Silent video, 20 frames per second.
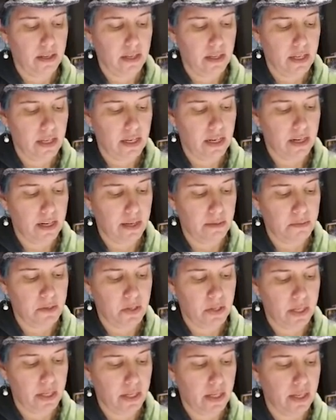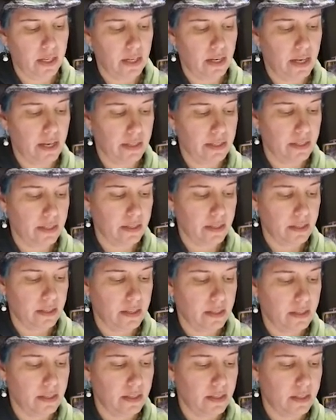and I'm going to connect
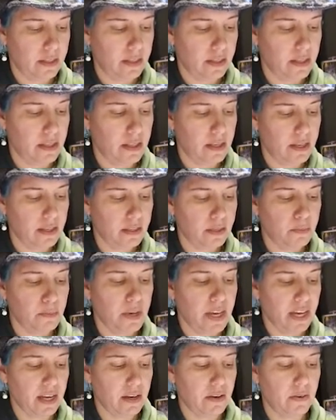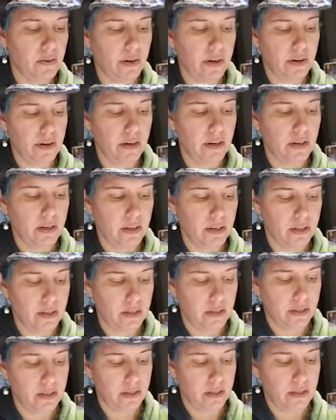this back corner
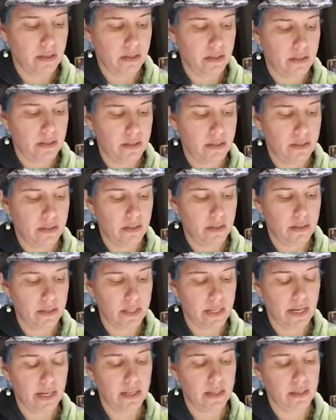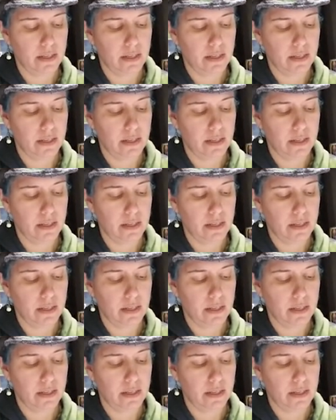to the dot.